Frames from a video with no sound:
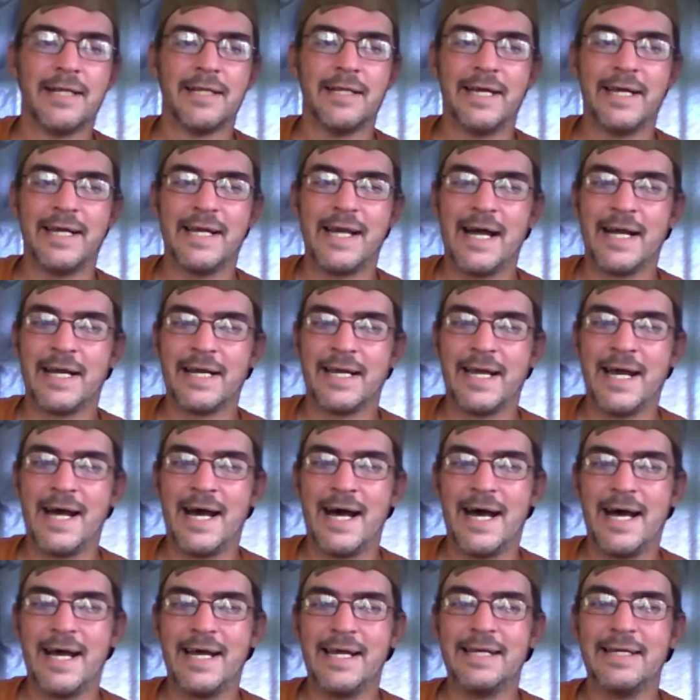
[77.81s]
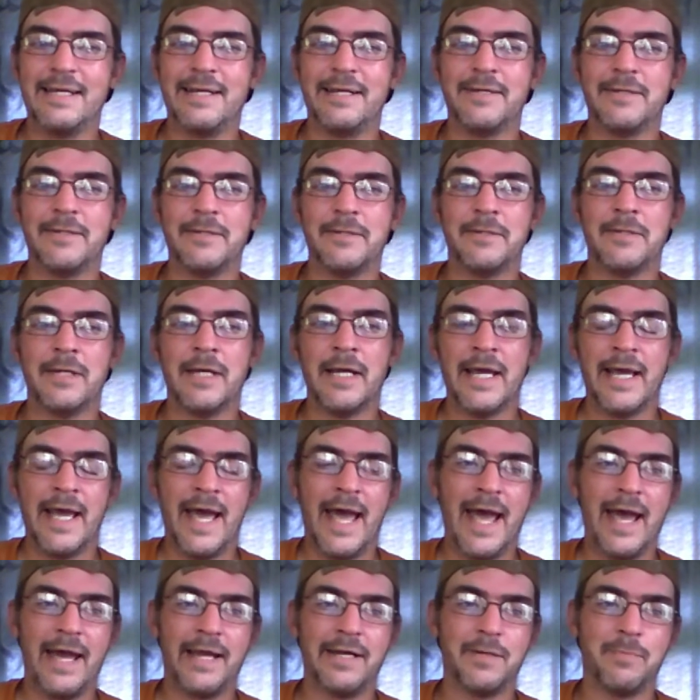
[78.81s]
Like, I kinda
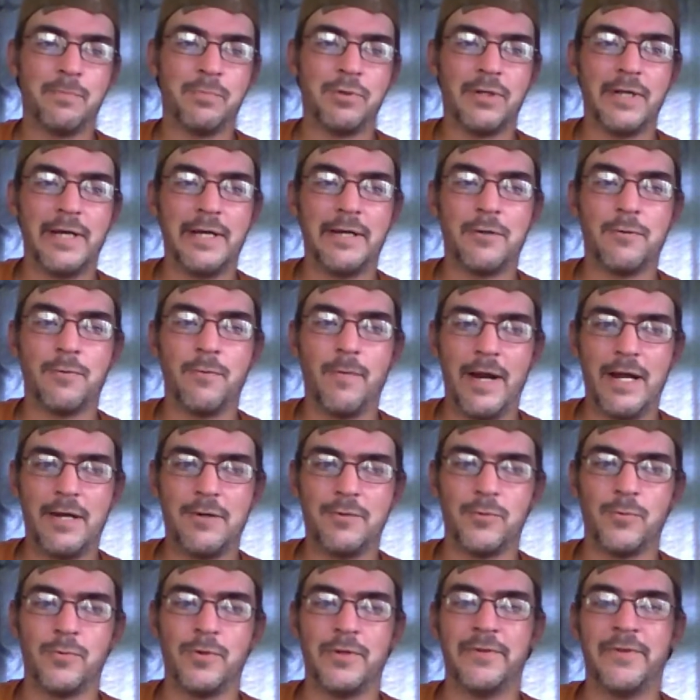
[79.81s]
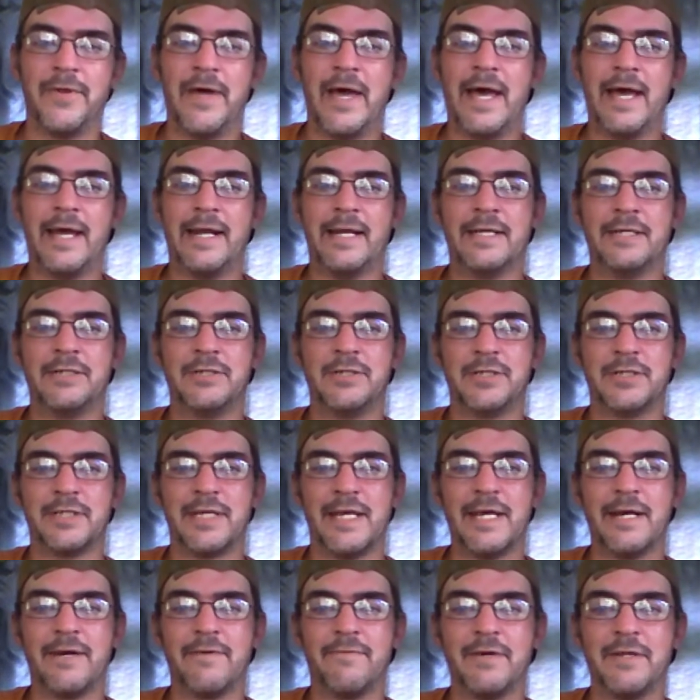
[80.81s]
had to play around with that and
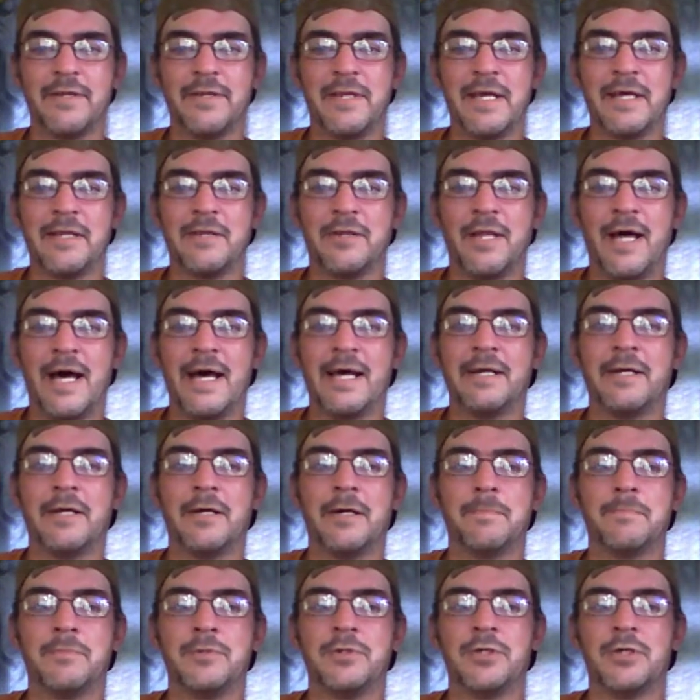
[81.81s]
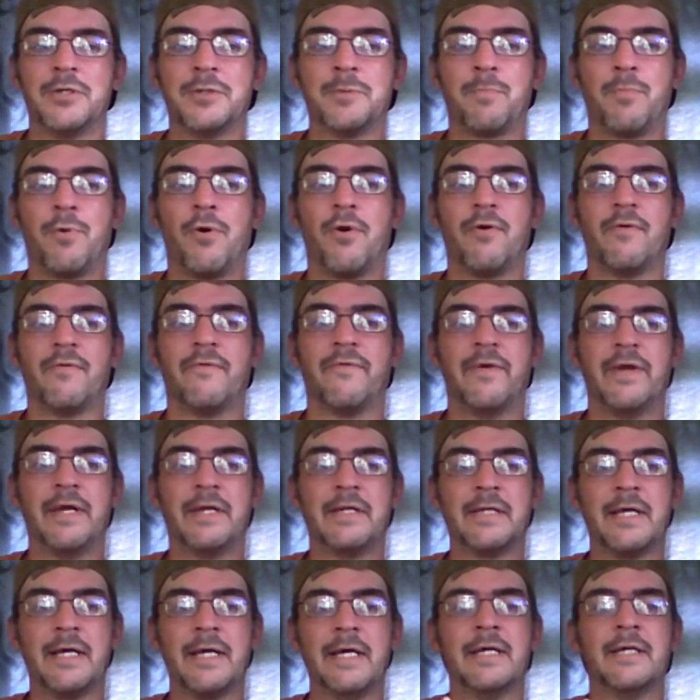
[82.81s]
just get everything lined up just
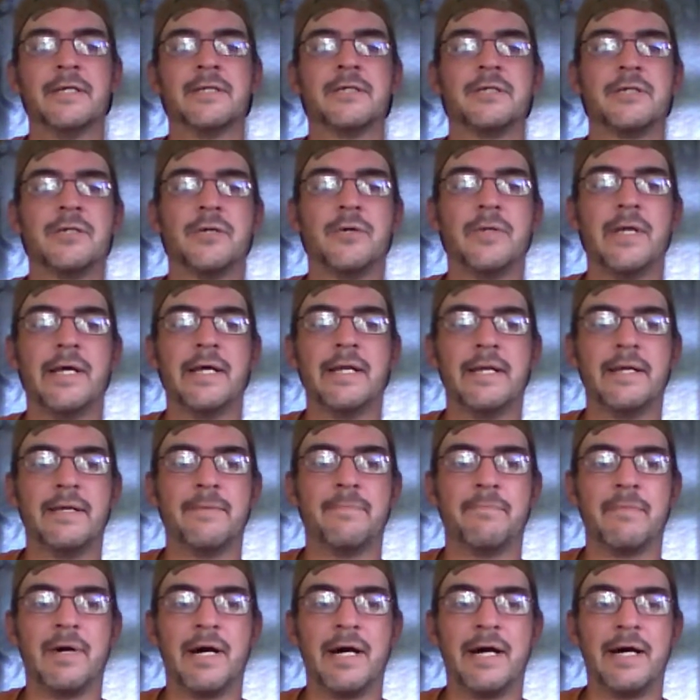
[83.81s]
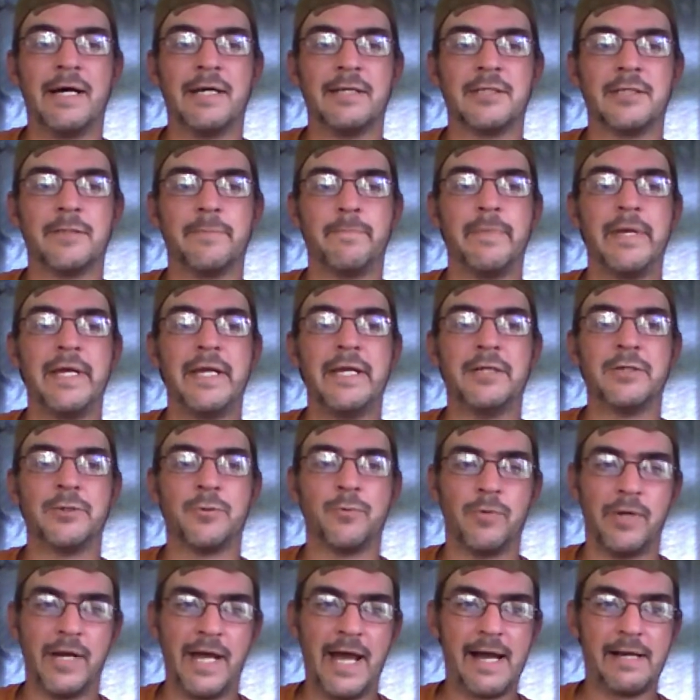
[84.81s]
perfect so that my
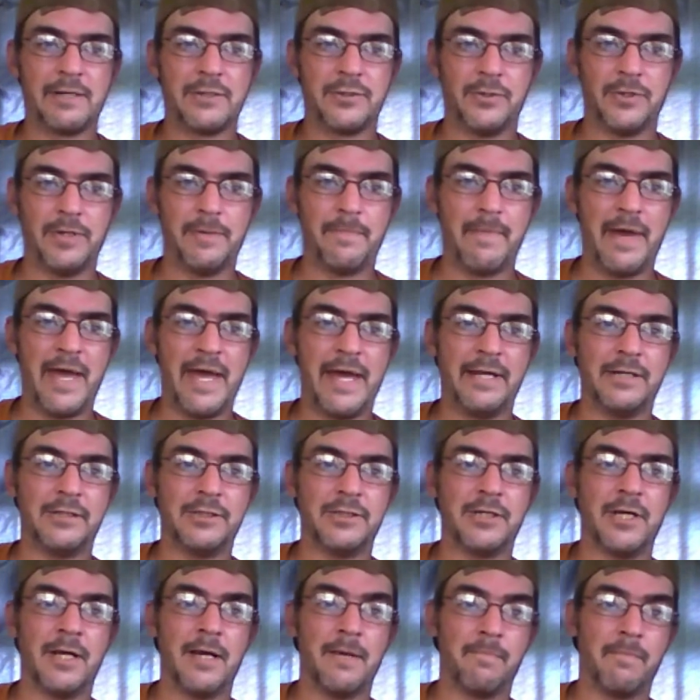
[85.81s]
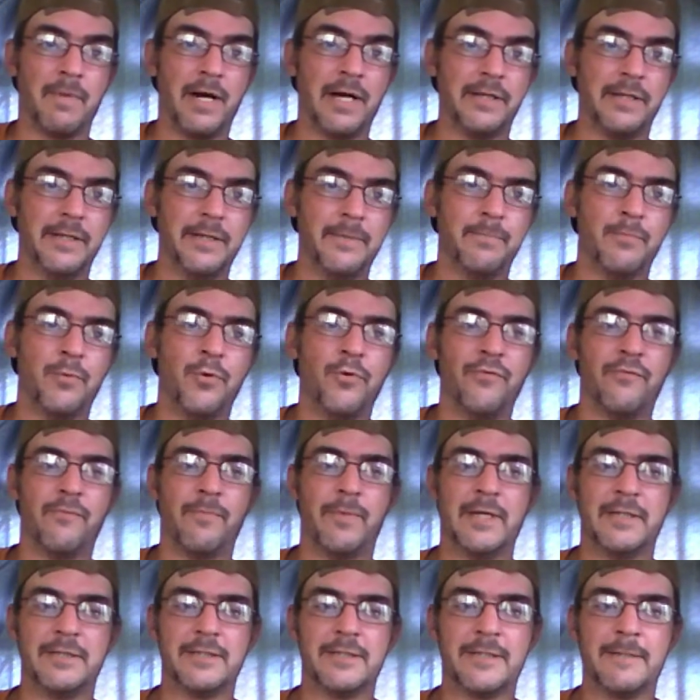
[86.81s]
speech would actually match my lip
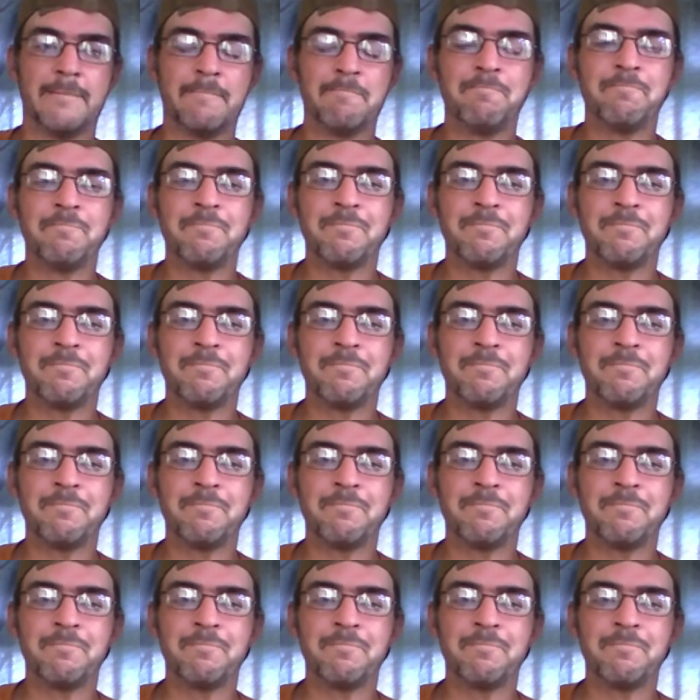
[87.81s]
movements.